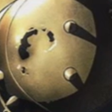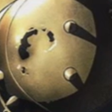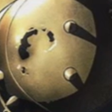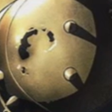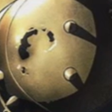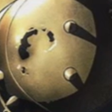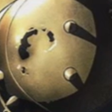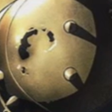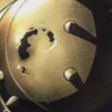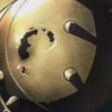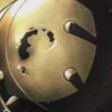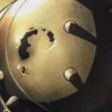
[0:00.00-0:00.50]

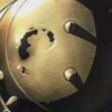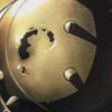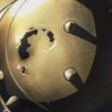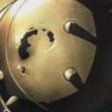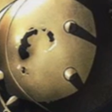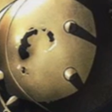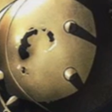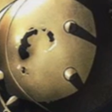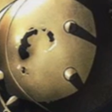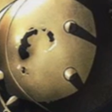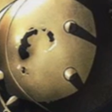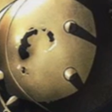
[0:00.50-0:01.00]

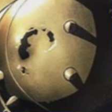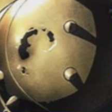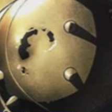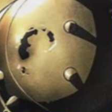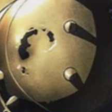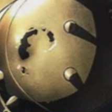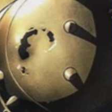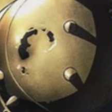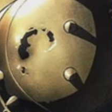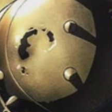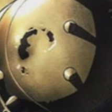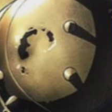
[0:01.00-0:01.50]

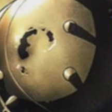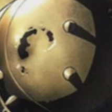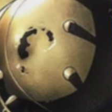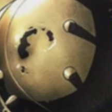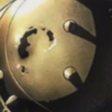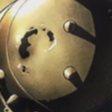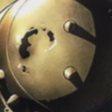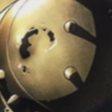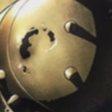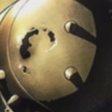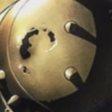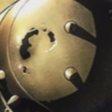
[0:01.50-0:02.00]

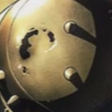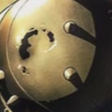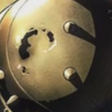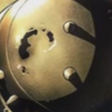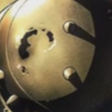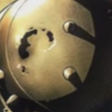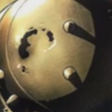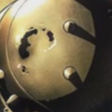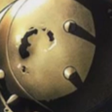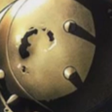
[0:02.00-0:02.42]
This person isn't speaking.